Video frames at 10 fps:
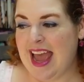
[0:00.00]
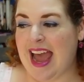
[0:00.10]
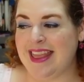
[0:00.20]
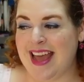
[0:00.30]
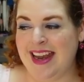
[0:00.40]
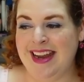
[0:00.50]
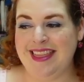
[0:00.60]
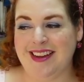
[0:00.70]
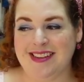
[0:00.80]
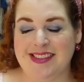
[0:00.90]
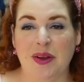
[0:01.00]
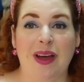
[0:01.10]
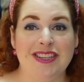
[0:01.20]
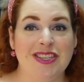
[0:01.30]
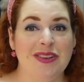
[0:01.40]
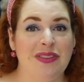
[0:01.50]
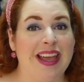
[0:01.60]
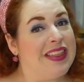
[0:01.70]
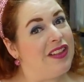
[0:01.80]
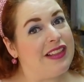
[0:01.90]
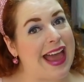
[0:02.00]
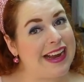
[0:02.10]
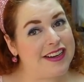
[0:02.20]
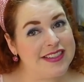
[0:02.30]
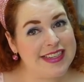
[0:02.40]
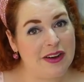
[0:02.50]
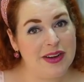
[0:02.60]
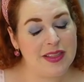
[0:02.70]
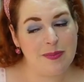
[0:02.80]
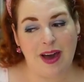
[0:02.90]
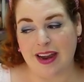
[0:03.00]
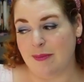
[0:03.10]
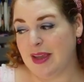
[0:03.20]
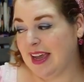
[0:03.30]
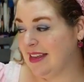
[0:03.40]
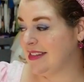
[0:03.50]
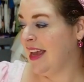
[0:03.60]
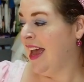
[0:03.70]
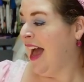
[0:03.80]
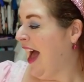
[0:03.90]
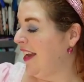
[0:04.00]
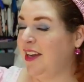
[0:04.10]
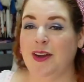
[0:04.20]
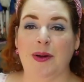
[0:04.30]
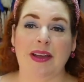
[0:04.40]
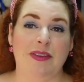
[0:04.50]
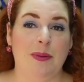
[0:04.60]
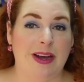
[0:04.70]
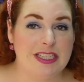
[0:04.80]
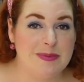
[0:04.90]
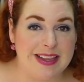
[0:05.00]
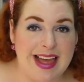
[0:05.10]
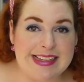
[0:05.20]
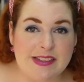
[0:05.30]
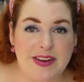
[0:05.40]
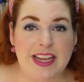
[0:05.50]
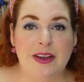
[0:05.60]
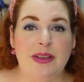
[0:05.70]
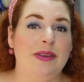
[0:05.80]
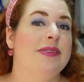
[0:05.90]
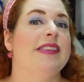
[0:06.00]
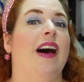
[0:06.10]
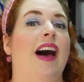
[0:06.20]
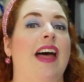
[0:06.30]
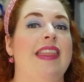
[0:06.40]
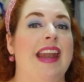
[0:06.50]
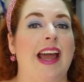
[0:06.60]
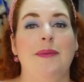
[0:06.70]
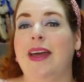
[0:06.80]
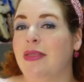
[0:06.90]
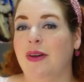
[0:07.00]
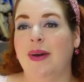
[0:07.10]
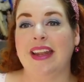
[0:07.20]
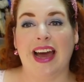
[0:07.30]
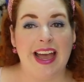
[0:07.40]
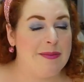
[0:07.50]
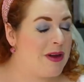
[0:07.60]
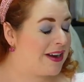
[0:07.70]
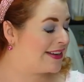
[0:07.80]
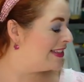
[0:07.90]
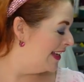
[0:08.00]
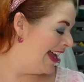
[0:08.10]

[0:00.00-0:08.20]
And then there's the question of like the layers down at the bottom, because you know, if you watched my last video, you saw that I went through and I marked